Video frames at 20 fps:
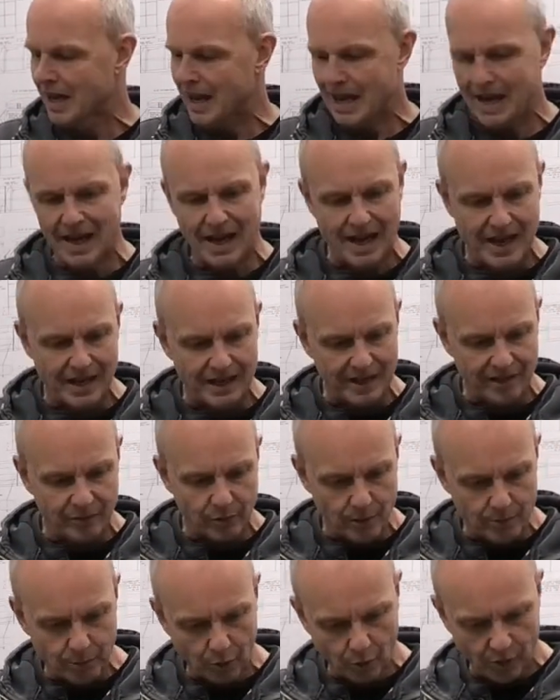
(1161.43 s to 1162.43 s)
And if
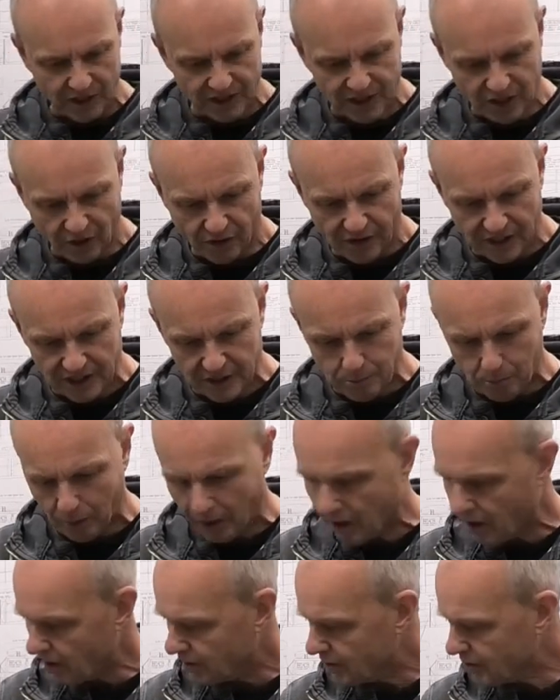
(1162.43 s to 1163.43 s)
we put this on these
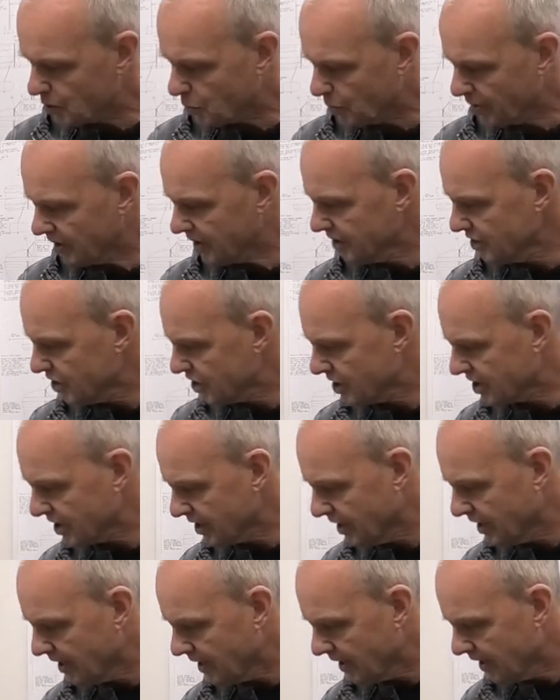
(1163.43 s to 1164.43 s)
blocks, we can
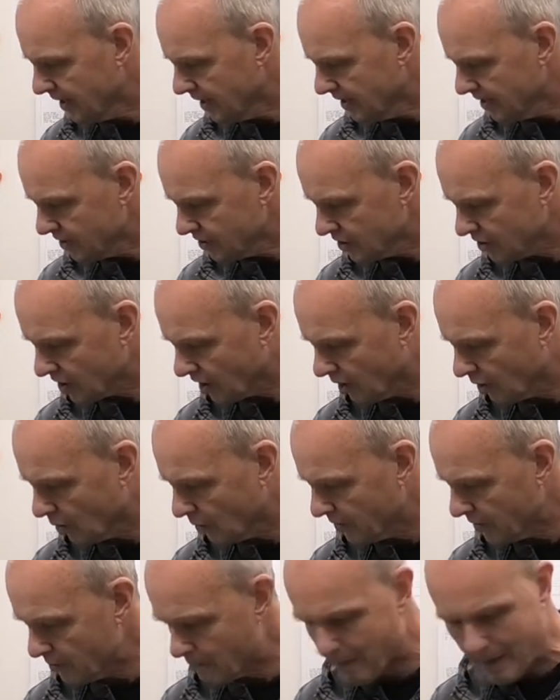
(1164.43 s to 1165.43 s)
see, just
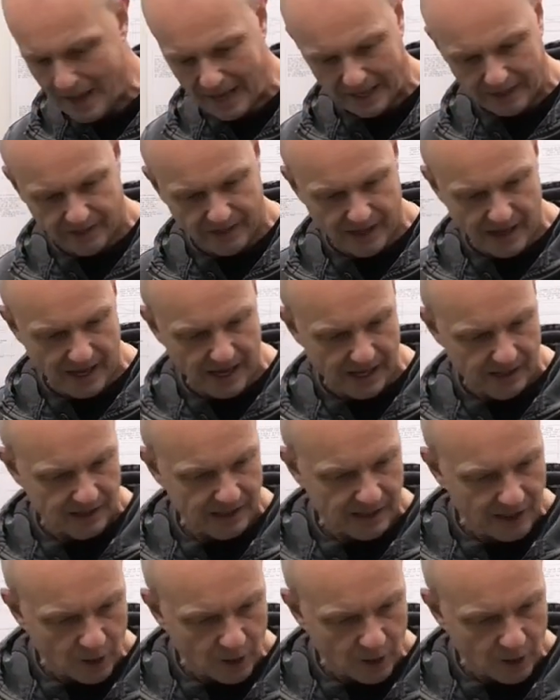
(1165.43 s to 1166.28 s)
hold the back there,